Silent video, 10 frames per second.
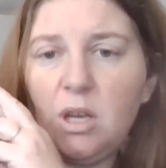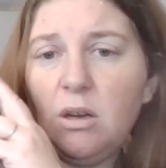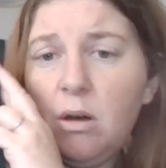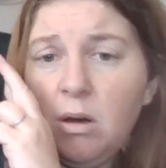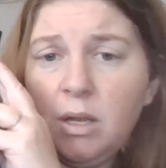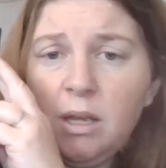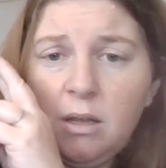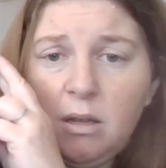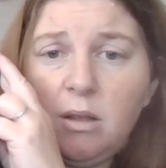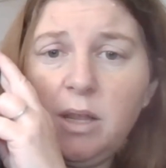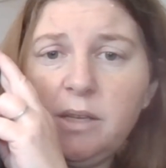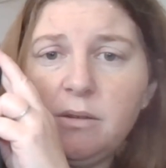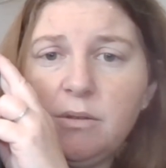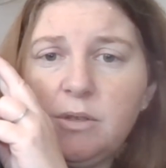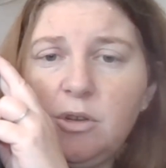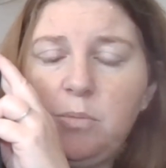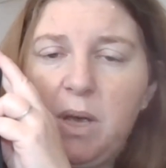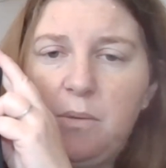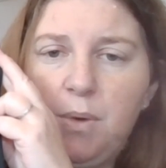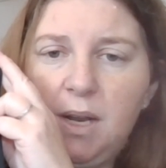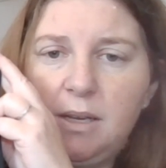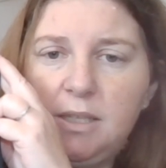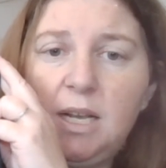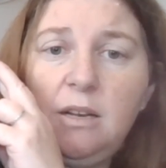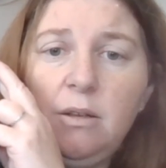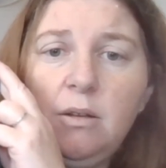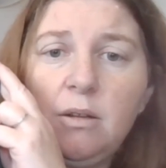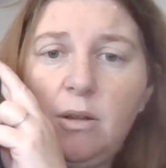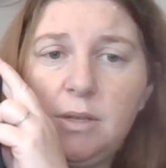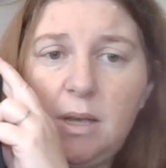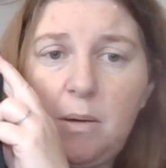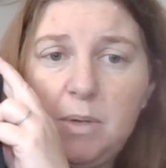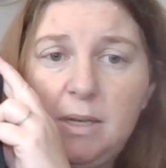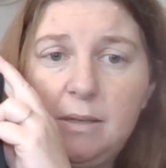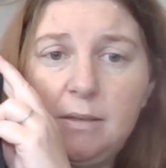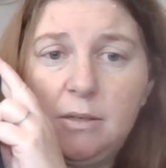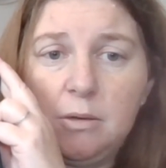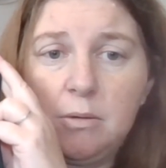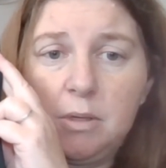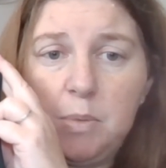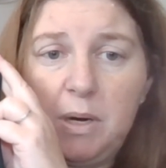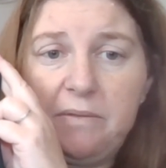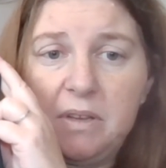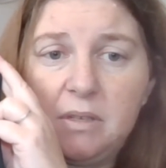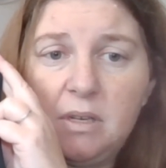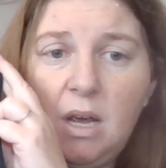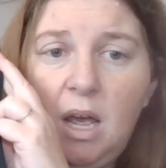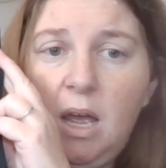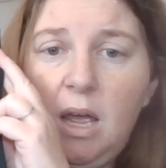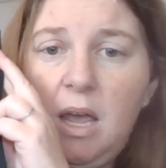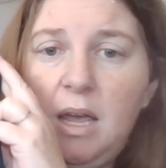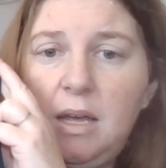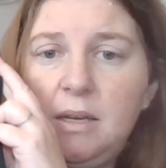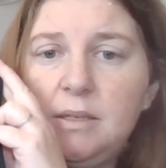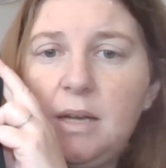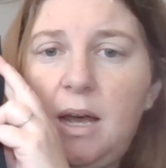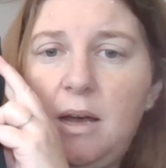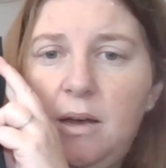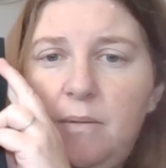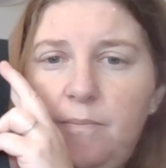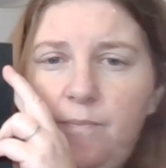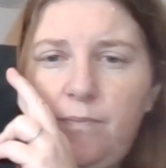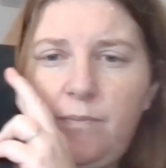think, oh yeah, no, that's not too bad. Well, I can tell you close up, it's a dog's breakfast, and it's not